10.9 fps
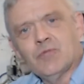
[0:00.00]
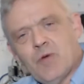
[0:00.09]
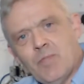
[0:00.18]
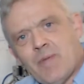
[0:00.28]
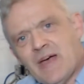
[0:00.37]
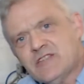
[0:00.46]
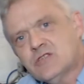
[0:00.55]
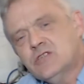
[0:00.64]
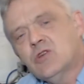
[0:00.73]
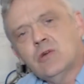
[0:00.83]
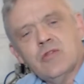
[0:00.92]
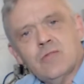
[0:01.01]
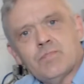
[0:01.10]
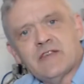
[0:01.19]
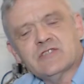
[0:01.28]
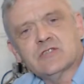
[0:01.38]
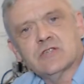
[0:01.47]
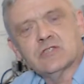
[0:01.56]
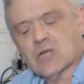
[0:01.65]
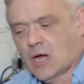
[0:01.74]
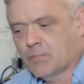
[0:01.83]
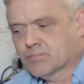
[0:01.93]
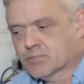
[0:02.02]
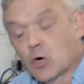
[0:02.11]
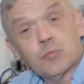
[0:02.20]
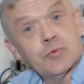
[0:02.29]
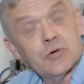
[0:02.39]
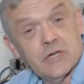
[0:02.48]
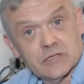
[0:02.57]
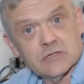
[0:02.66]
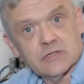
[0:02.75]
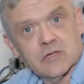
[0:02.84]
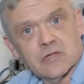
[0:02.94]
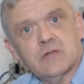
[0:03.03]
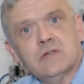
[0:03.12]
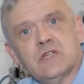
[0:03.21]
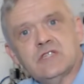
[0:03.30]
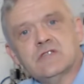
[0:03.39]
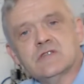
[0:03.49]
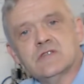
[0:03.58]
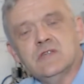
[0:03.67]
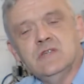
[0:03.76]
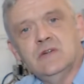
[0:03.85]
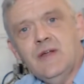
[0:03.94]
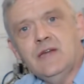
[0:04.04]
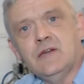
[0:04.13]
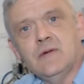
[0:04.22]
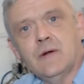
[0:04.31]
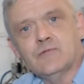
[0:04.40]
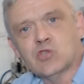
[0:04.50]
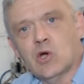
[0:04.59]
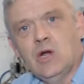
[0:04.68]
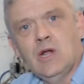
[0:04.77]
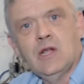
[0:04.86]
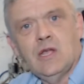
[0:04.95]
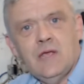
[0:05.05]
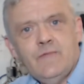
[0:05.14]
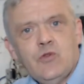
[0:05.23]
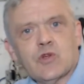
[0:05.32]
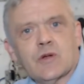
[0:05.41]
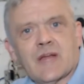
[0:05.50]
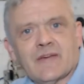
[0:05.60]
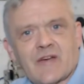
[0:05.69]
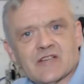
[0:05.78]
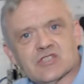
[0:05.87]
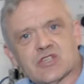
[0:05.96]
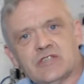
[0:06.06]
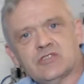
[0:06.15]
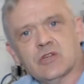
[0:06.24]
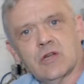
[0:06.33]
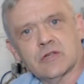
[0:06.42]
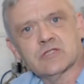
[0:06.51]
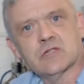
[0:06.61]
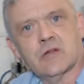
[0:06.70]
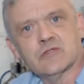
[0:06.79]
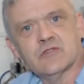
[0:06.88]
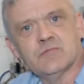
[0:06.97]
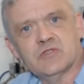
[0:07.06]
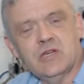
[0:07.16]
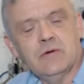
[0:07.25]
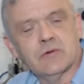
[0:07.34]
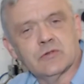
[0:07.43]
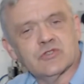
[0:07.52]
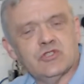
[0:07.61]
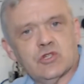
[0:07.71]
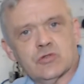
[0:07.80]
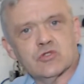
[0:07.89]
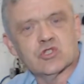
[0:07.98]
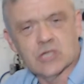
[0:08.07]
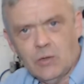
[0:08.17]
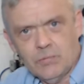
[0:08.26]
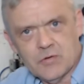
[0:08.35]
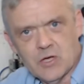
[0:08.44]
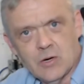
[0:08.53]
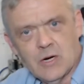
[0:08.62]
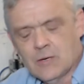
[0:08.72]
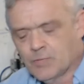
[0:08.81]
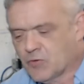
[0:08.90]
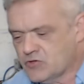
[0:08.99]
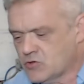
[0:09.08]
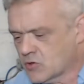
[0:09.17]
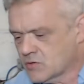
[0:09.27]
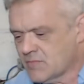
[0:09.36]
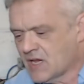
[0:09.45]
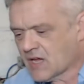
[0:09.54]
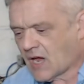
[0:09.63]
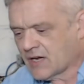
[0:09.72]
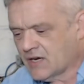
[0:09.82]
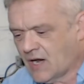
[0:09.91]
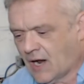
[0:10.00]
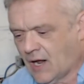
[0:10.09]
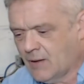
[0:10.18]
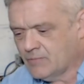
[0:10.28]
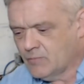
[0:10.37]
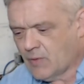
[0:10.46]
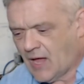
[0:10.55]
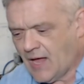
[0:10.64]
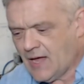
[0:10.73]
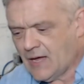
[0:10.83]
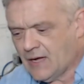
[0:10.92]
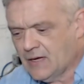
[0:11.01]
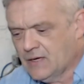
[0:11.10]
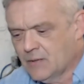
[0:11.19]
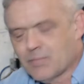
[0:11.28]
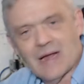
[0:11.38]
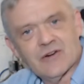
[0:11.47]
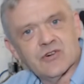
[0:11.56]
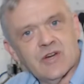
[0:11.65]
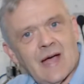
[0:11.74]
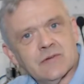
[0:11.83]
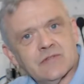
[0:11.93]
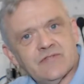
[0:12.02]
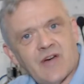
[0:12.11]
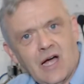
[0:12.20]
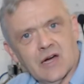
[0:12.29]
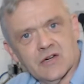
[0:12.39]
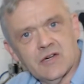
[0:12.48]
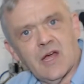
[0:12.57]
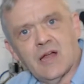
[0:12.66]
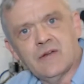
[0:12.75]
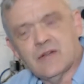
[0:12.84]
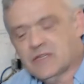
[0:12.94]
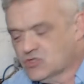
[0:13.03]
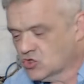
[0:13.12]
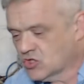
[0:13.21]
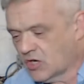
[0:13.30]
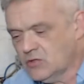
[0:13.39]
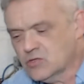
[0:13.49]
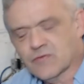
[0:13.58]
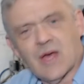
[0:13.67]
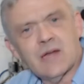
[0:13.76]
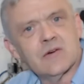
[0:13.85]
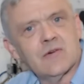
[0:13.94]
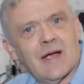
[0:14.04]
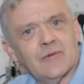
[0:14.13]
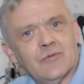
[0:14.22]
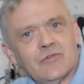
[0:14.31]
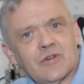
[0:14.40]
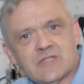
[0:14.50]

The best is only the best that's appropriate to the conditions that you're in. So if you don't have access to lots and lots of materials, it shouldn't stop you, because you could make an air battery out of iron, and there's tons of that around.